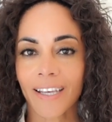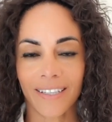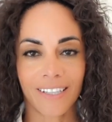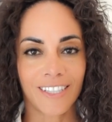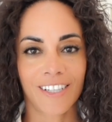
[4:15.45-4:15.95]

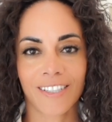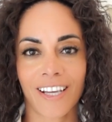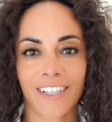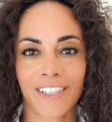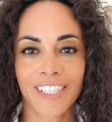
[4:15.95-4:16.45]
and yes, a
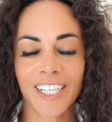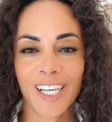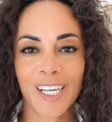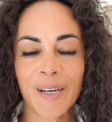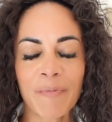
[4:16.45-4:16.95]
designer did
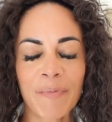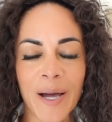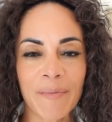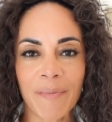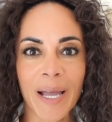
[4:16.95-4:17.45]
it,
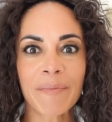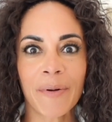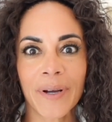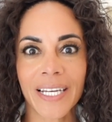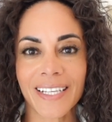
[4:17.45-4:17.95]
but my
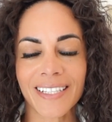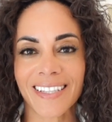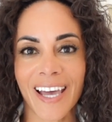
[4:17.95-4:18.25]
point is